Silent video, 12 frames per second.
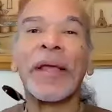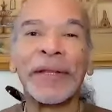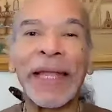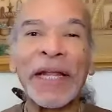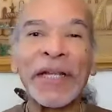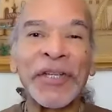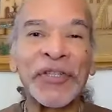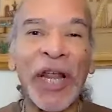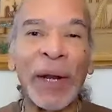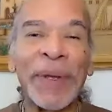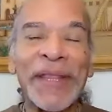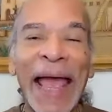Ladies and
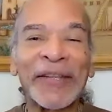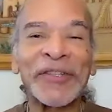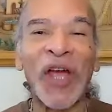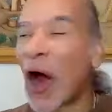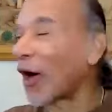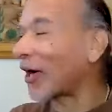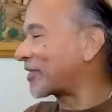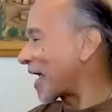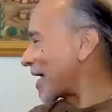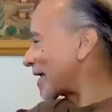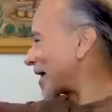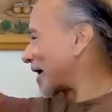gentlemen, that's our
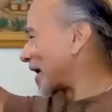take